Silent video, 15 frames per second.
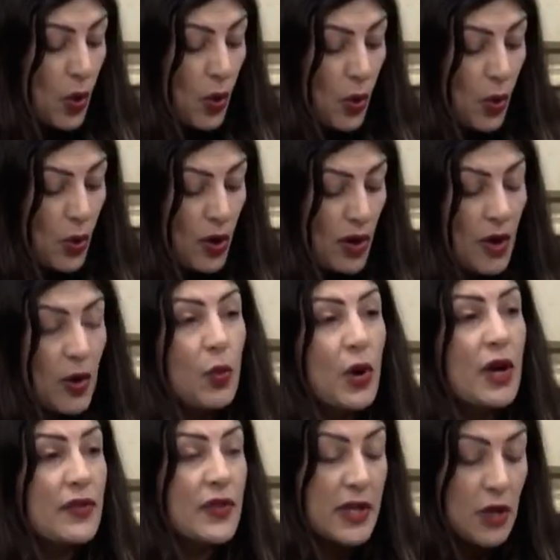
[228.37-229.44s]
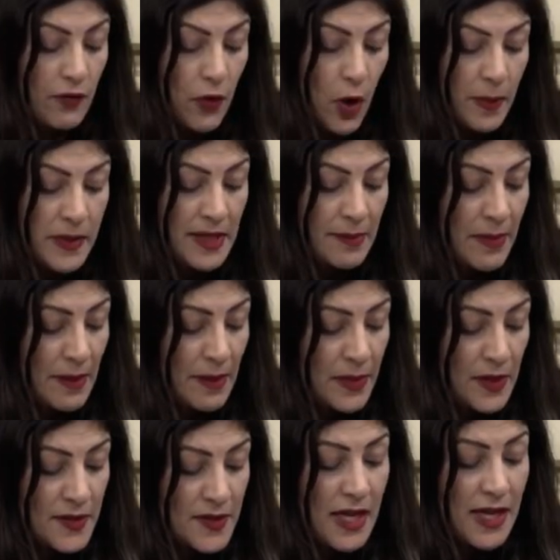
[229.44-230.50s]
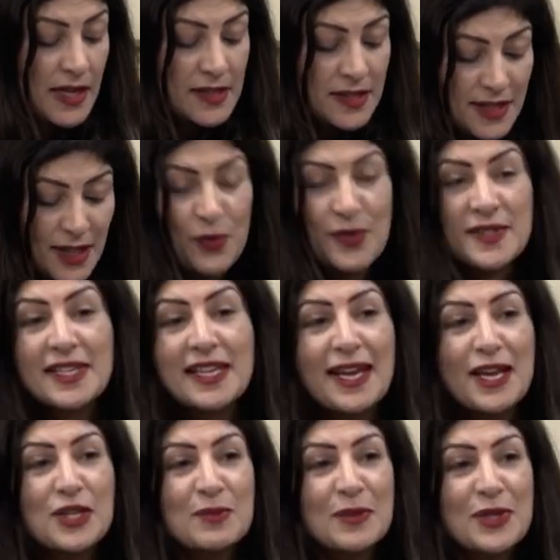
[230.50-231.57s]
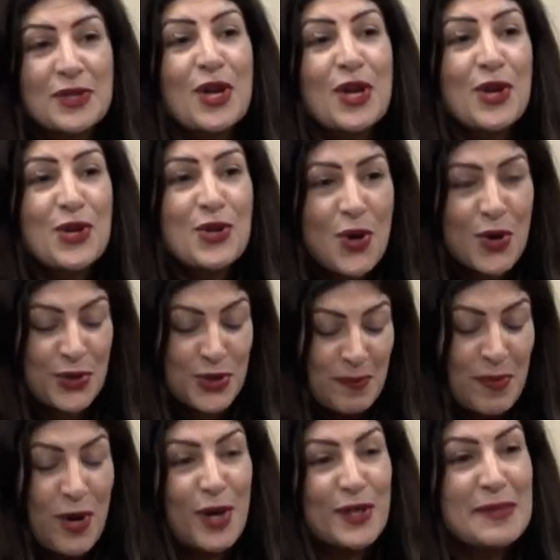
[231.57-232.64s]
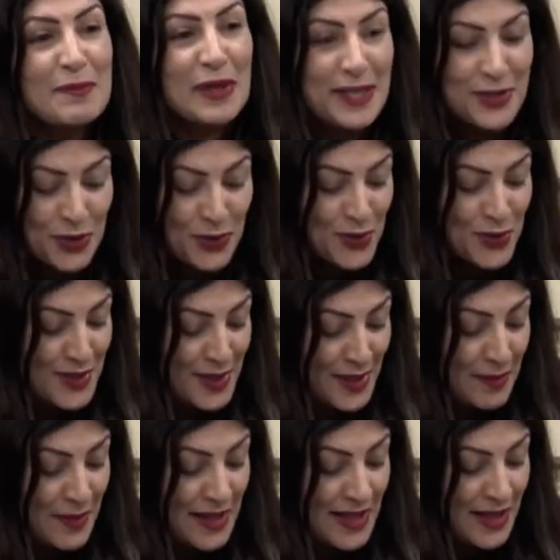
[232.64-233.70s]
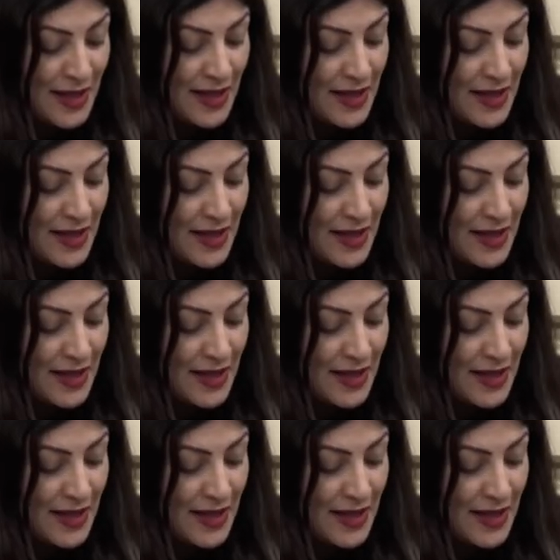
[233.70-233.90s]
all are worthy of opposite members' serious engagement, not party political sniping.